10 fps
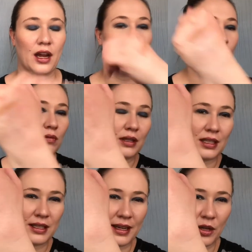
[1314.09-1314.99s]
Oh, that's
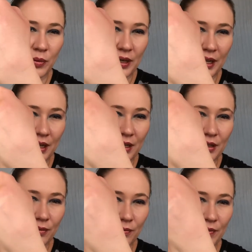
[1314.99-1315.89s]
kind of pretty.
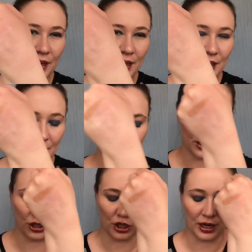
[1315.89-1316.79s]
Very nice and
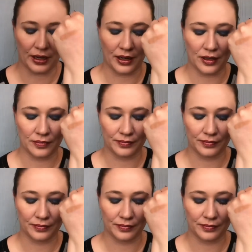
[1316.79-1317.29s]
shiny.